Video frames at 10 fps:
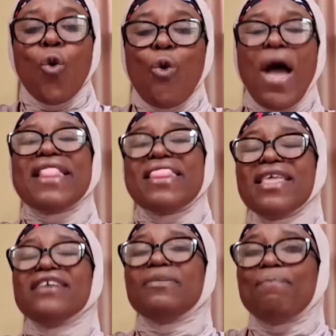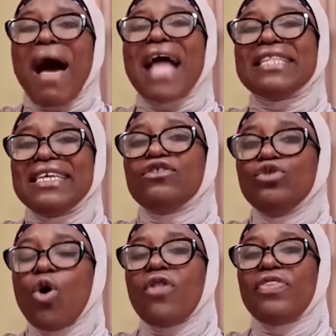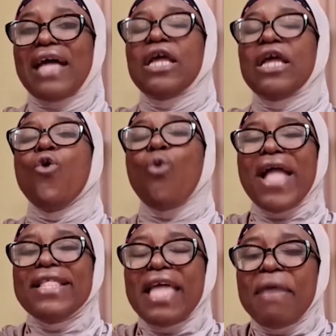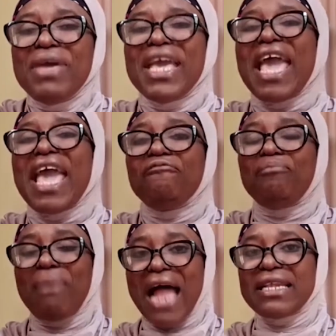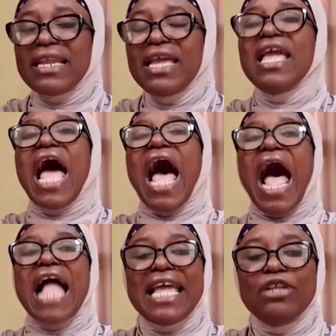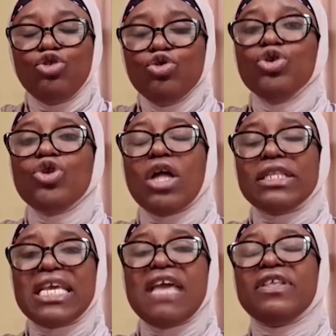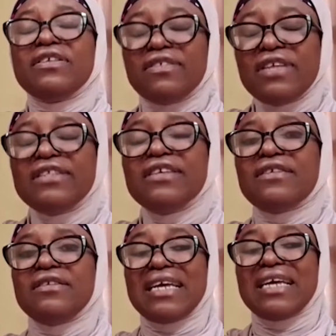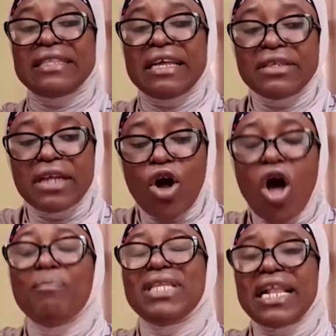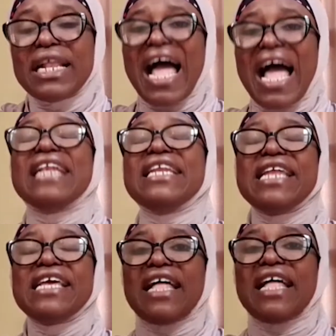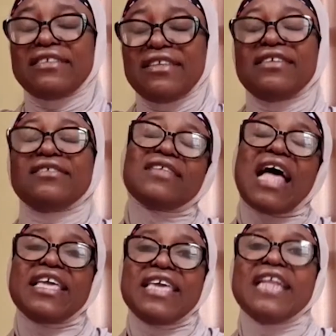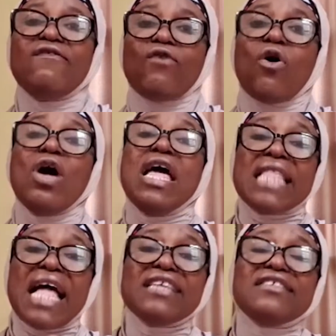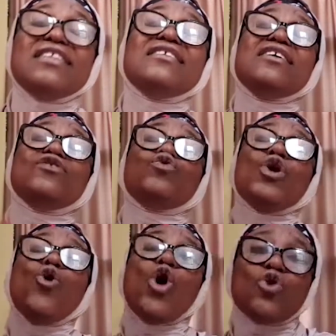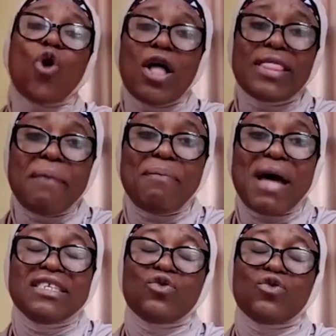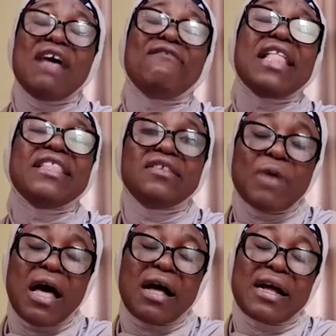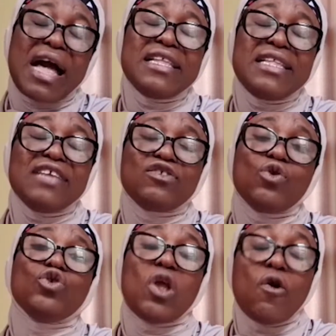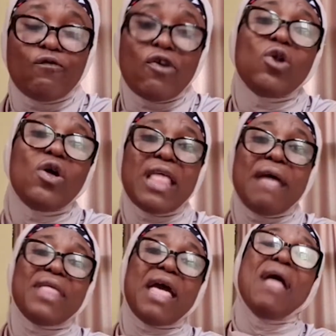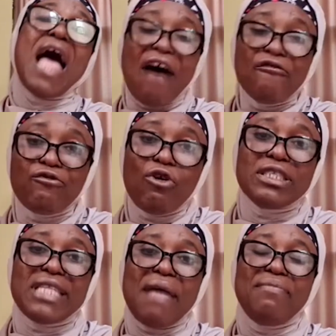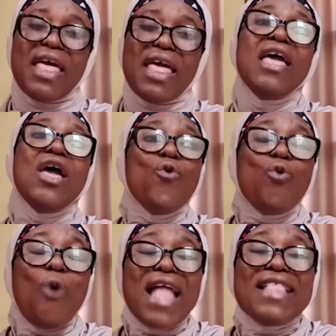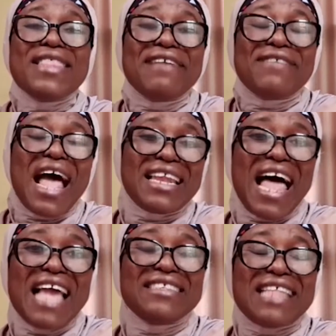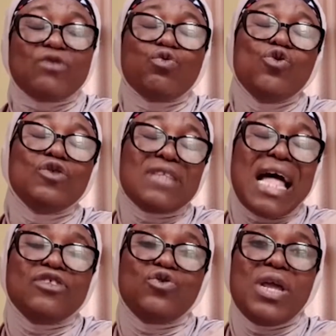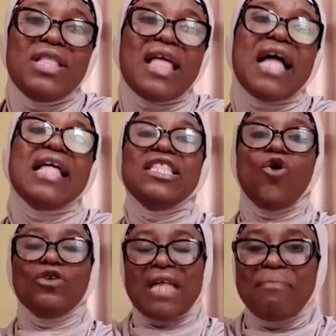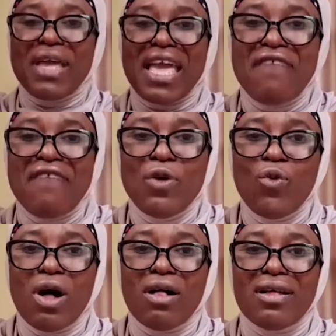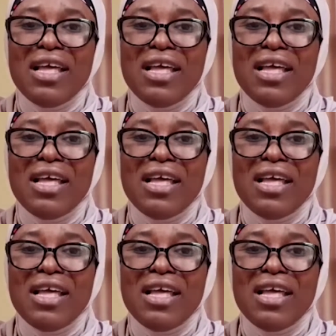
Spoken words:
When these parties know that when they behave badly, and they do not give the citizens the competent candidates that the citizens are yearning for, that the citizens will go to other parties, wherever these candidates go to, they follow them and vote them there. When they realize that we start doing that, they will start behaving well.